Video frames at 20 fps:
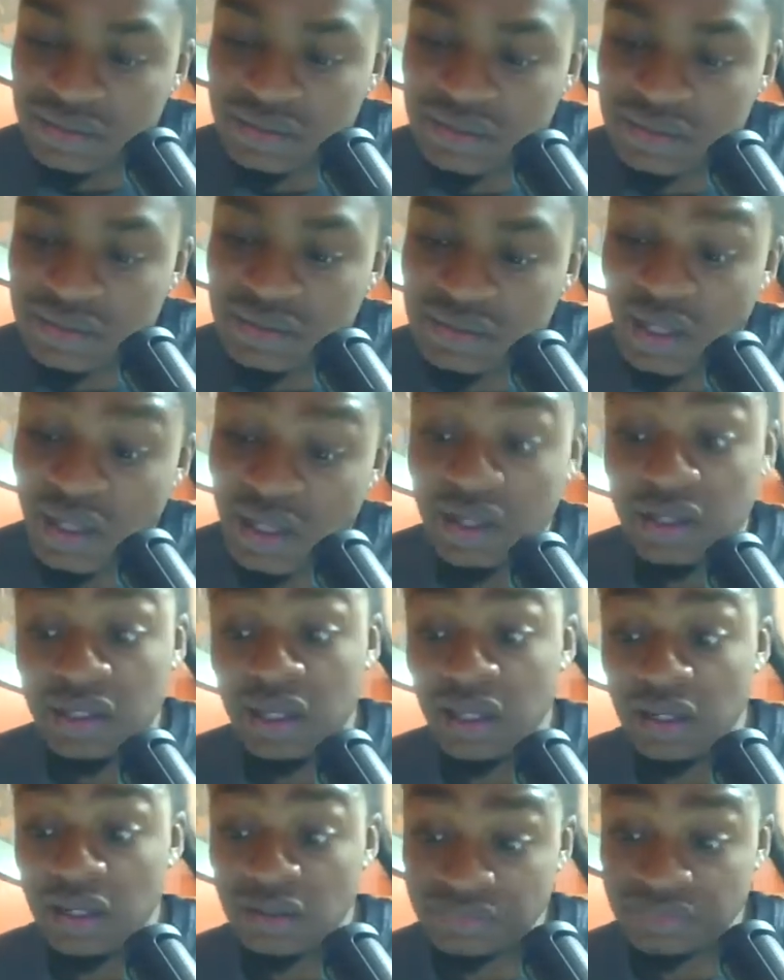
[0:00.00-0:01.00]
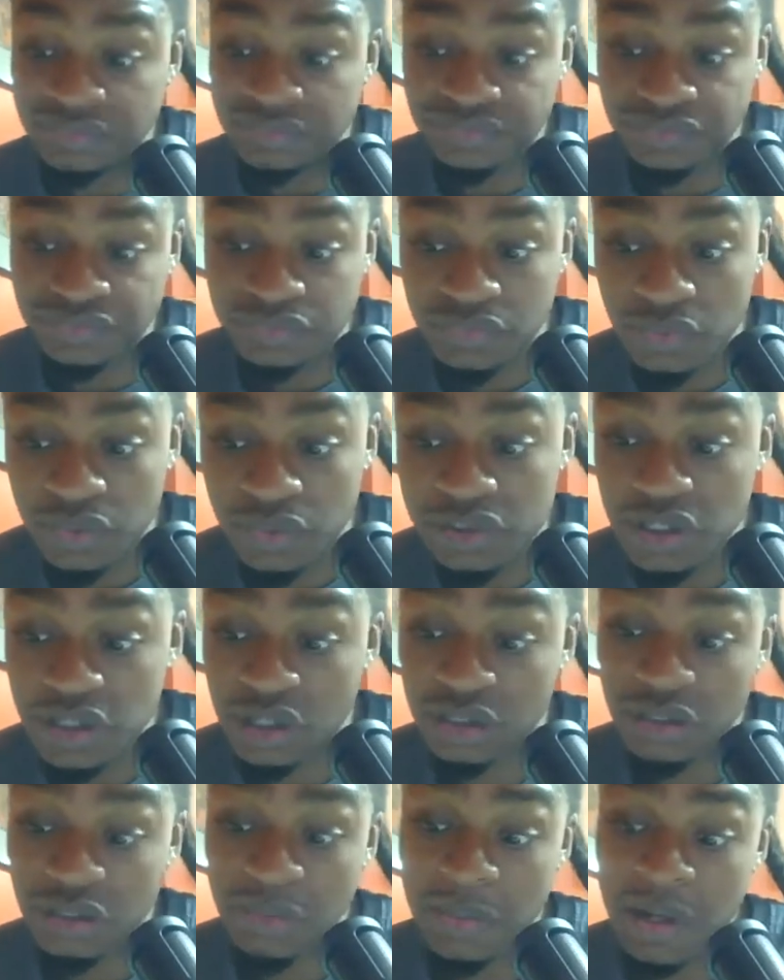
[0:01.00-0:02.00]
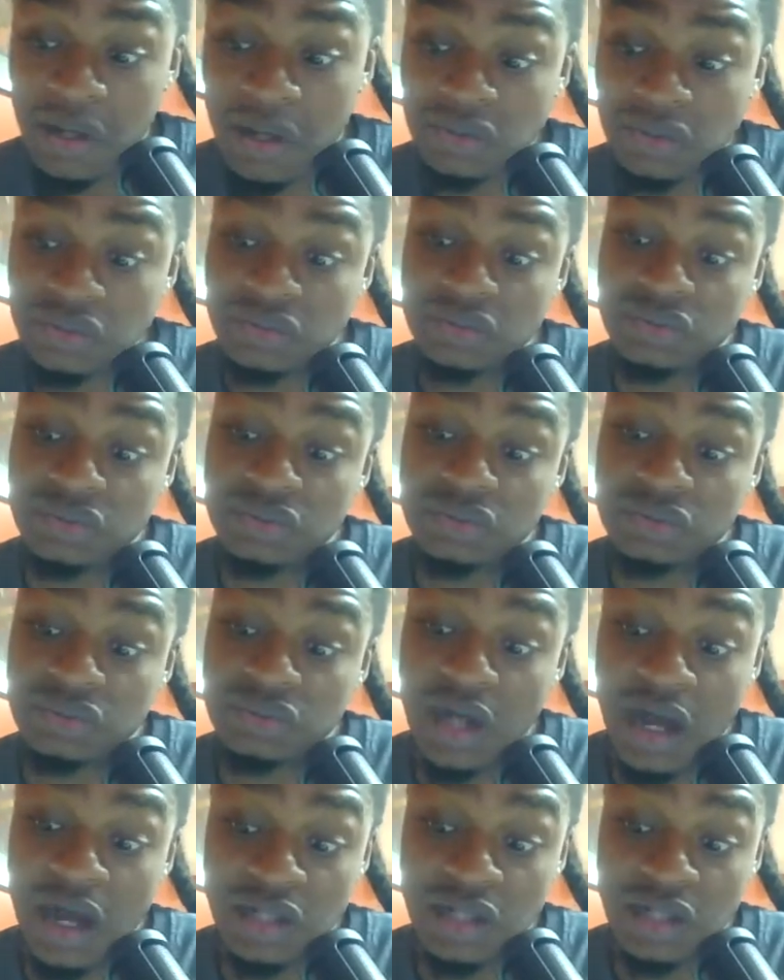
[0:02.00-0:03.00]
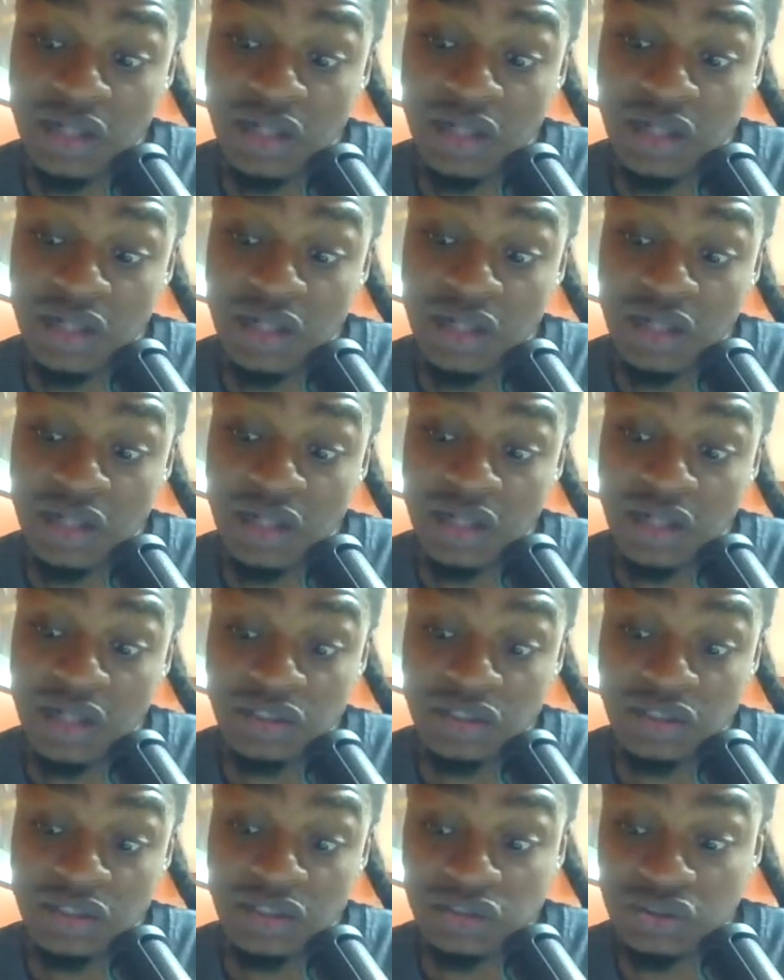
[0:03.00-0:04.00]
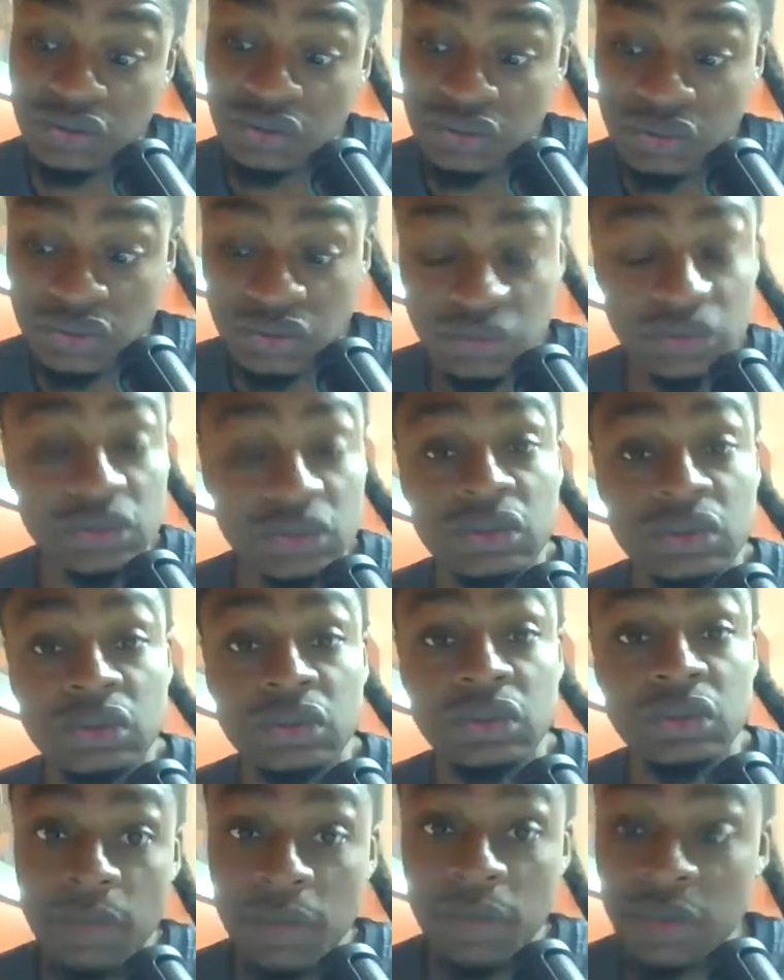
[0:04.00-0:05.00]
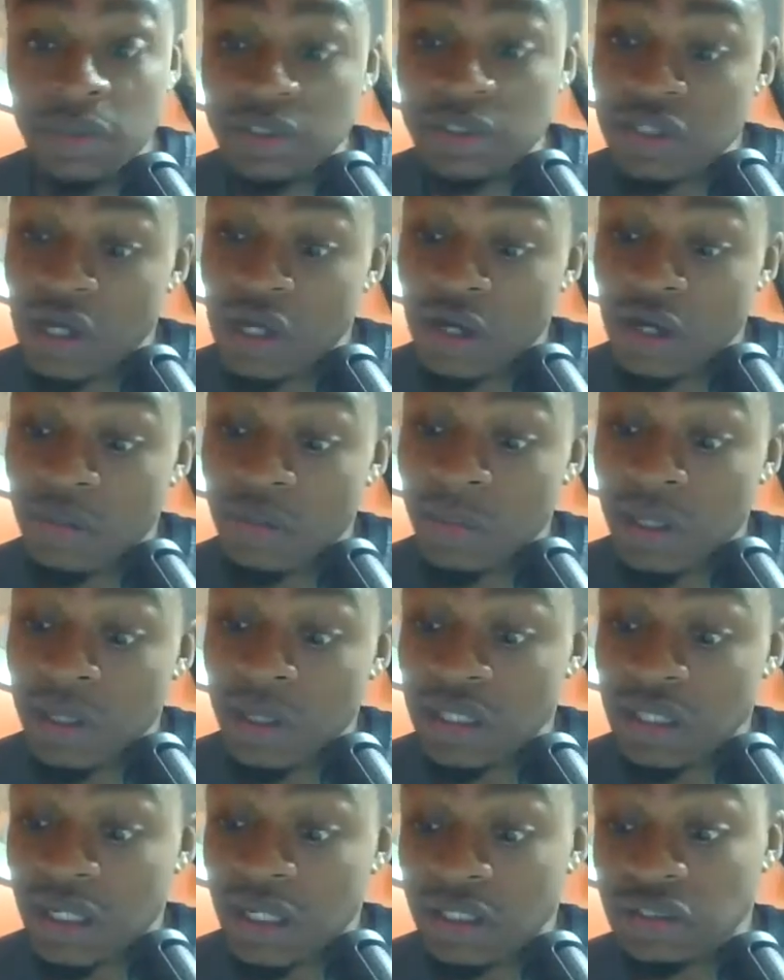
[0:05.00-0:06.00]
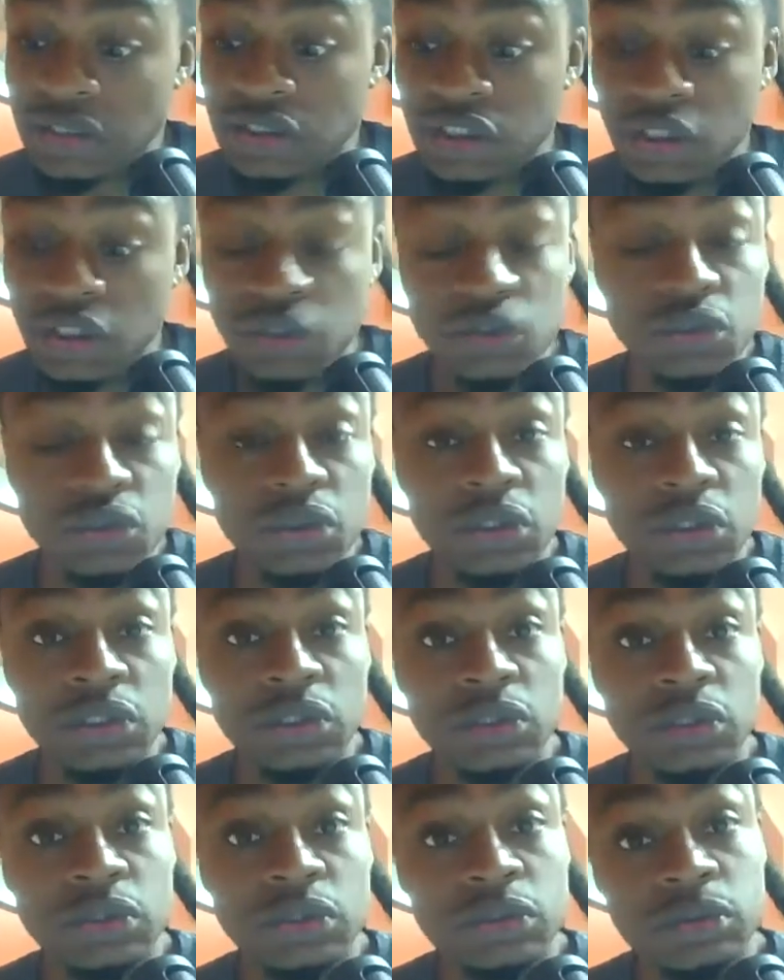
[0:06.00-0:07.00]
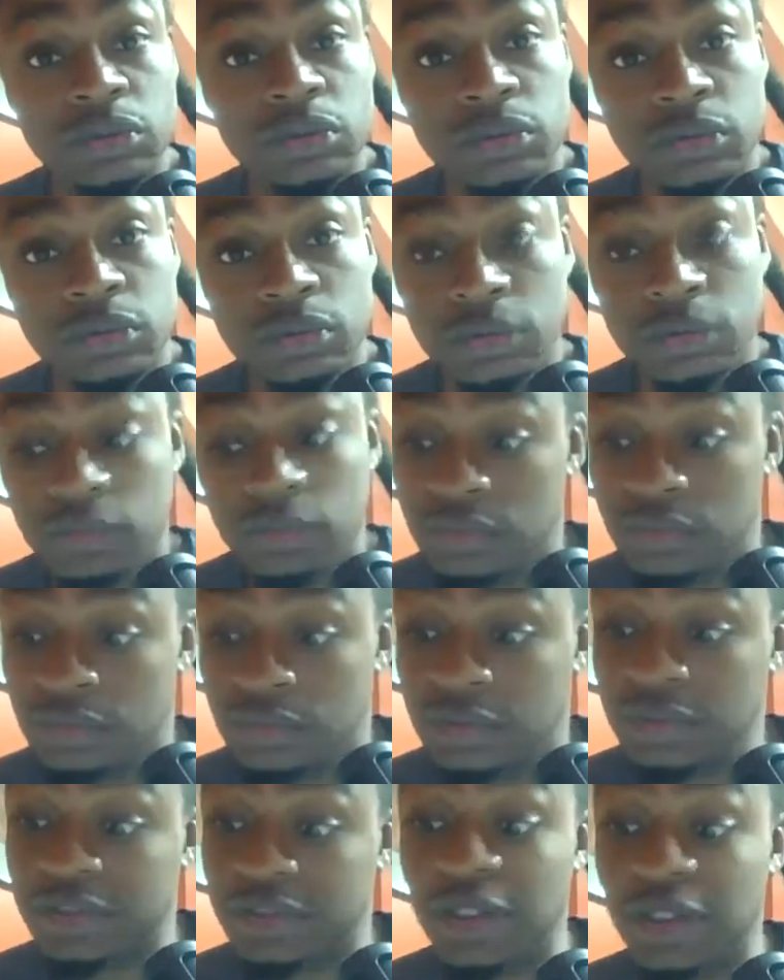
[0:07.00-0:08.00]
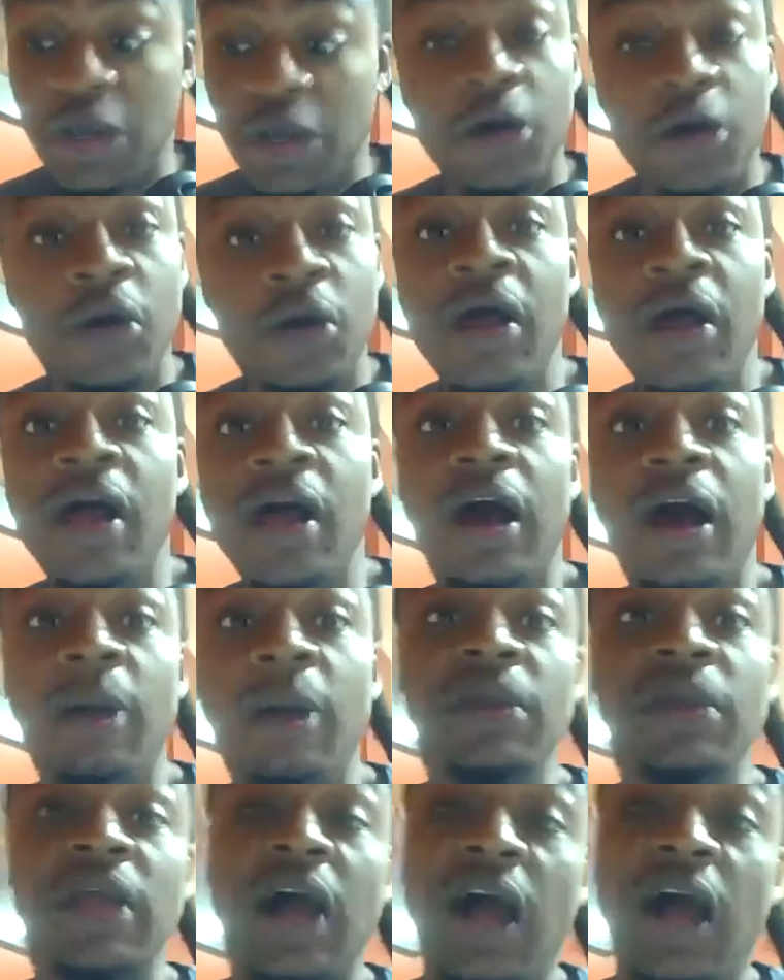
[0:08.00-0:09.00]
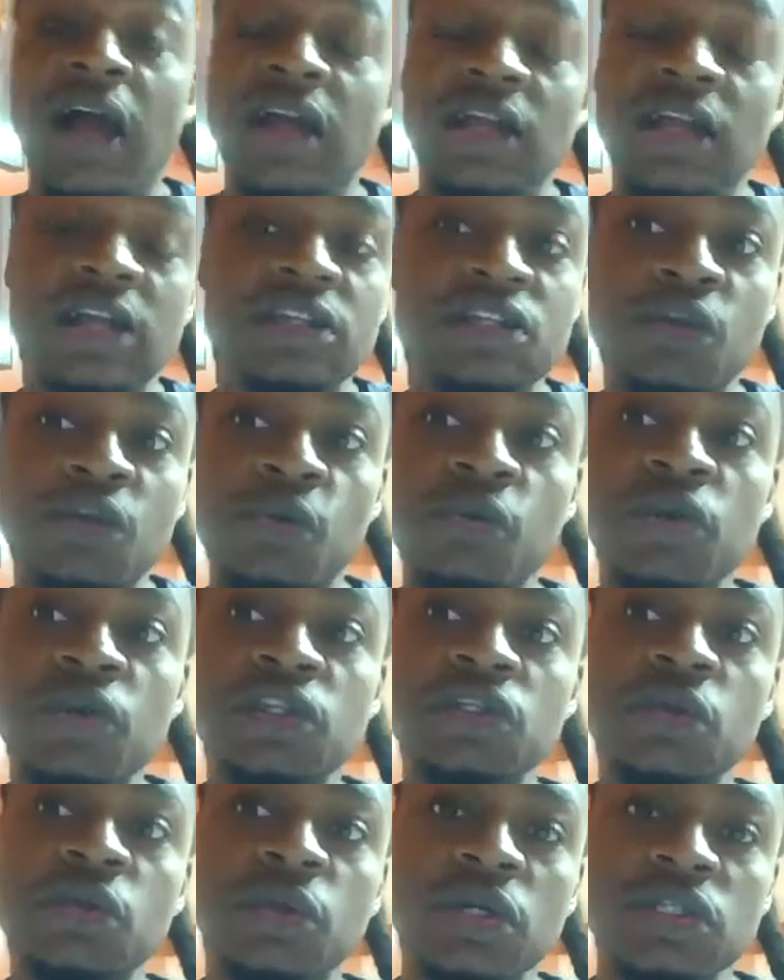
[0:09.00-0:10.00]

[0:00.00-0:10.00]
Like, again, when we're talking about college students, I agree with you, right? But we're talking about like children. So, it's a reason.